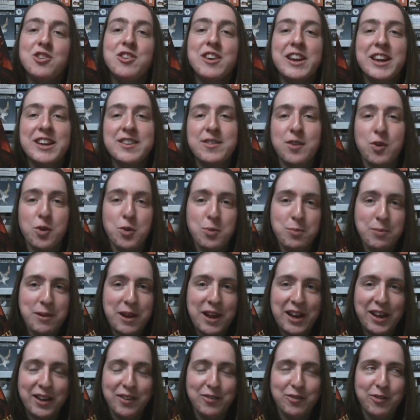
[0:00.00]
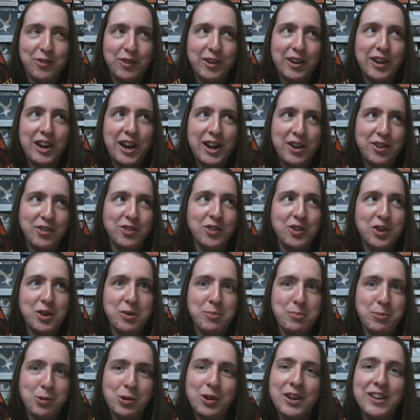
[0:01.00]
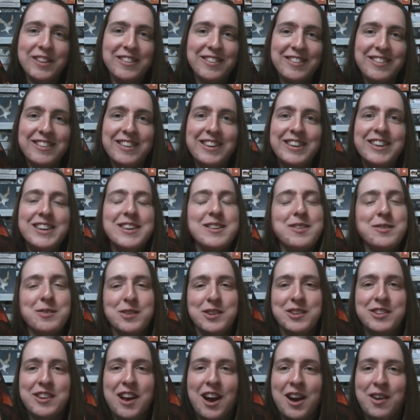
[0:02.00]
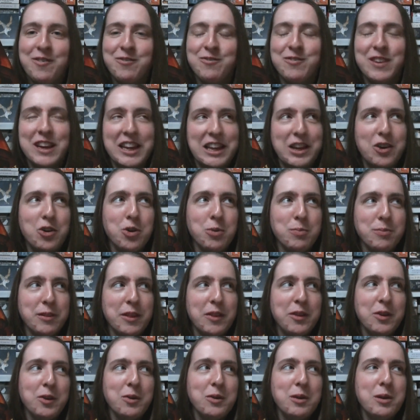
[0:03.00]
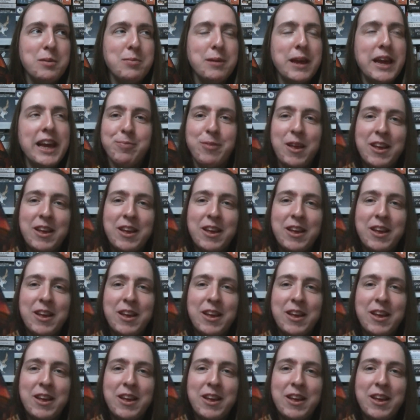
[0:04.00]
There is opening for another book in the series, which I really hope that there will be,